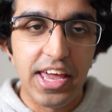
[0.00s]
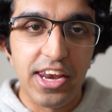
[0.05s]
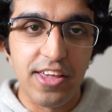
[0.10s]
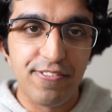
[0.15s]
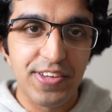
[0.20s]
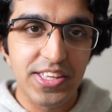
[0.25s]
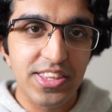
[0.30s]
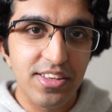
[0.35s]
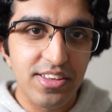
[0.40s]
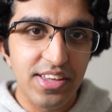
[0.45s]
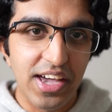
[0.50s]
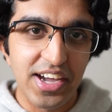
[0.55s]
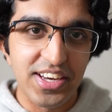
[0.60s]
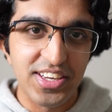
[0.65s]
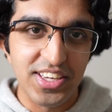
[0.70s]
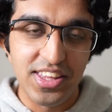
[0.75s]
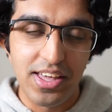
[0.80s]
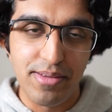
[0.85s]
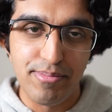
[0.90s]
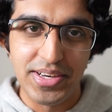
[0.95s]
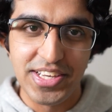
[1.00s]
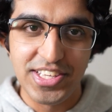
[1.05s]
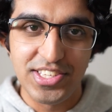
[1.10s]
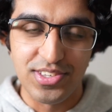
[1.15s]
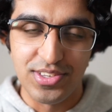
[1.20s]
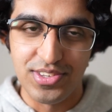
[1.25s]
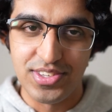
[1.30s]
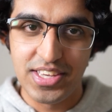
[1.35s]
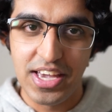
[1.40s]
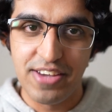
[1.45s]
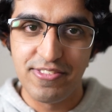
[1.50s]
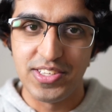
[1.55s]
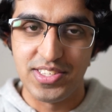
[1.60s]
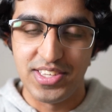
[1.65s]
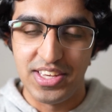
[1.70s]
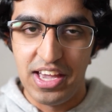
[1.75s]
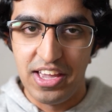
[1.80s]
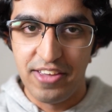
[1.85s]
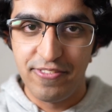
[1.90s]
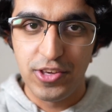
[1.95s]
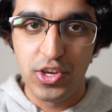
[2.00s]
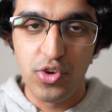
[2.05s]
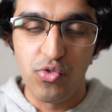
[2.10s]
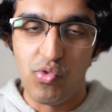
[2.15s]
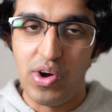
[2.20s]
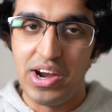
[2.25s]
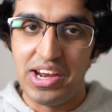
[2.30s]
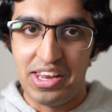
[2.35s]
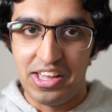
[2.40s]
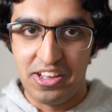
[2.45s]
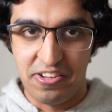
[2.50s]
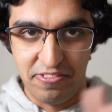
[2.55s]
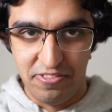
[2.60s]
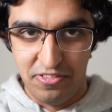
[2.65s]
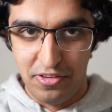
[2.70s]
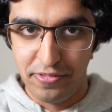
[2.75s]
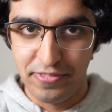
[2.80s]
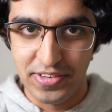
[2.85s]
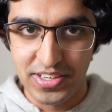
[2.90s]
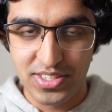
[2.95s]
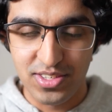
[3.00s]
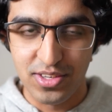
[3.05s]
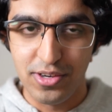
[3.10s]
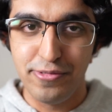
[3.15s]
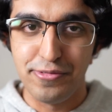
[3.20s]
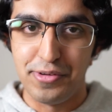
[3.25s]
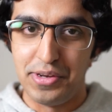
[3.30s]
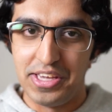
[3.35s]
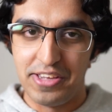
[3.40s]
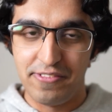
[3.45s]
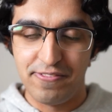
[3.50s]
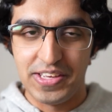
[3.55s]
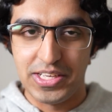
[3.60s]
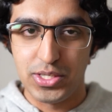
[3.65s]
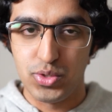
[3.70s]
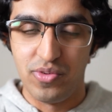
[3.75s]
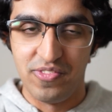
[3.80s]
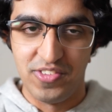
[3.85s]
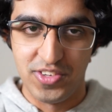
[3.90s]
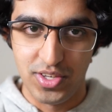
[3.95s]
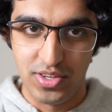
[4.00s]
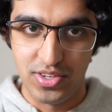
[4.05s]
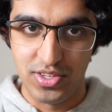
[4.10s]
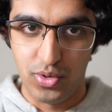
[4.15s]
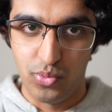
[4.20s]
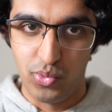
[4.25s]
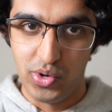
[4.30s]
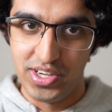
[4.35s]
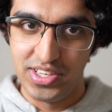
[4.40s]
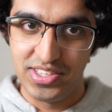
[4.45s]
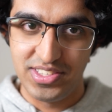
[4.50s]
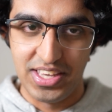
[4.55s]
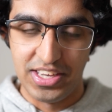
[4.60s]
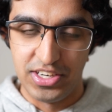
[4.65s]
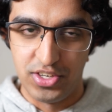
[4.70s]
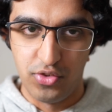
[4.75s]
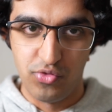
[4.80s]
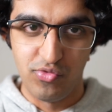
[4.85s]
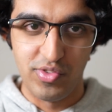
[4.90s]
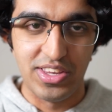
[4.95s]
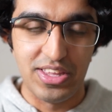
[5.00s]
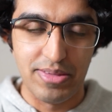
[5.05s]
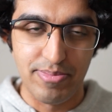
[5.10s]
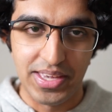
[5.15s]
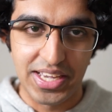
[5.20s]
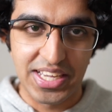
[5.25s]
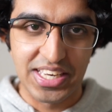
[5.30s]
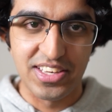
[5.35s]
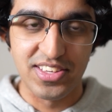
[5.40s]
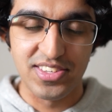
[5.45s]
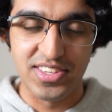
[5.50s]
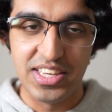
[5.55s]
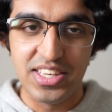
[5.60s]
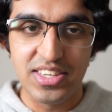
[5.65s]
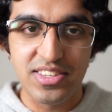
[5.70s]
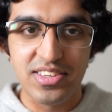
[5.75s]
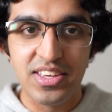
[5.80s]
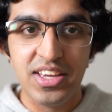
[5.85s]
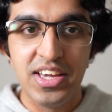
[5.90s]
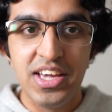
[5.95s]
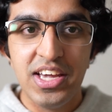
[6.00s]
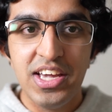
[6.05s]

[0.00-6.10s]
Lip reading: And I think the idea that many students have is that if you write like fluffy stuff or like things with tons of words that don't really make any sense,